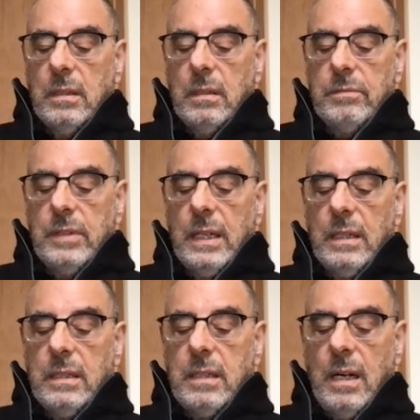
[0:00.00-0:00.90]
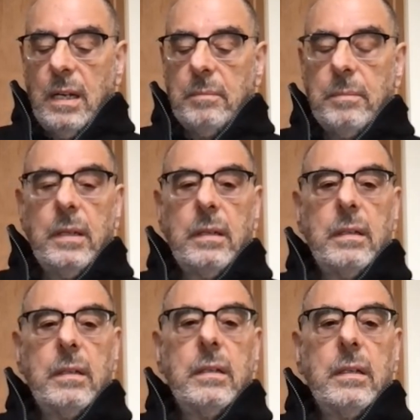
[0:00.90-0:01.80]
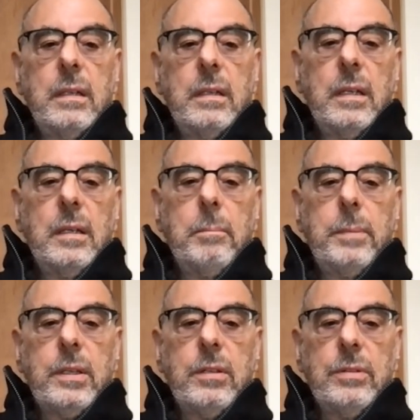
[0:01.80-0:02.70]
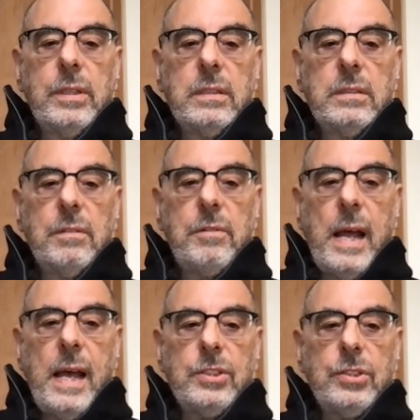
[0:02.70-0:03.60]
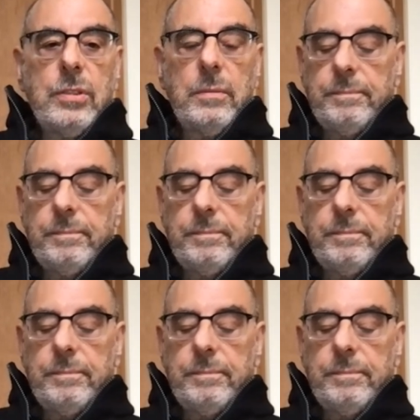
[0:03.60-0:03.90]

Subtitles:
of daily time, impecunious and rash.